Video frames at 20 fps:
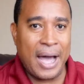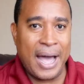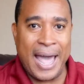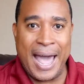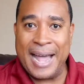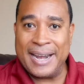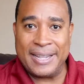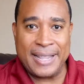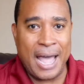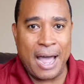
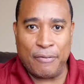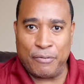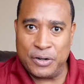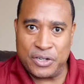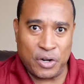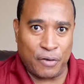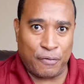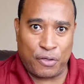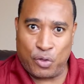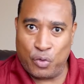at an
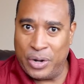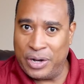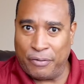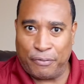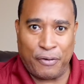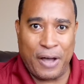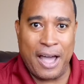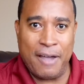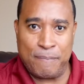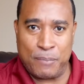average of 3 to
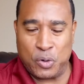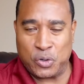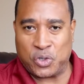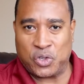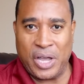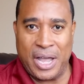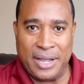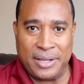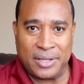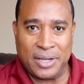
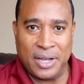5%.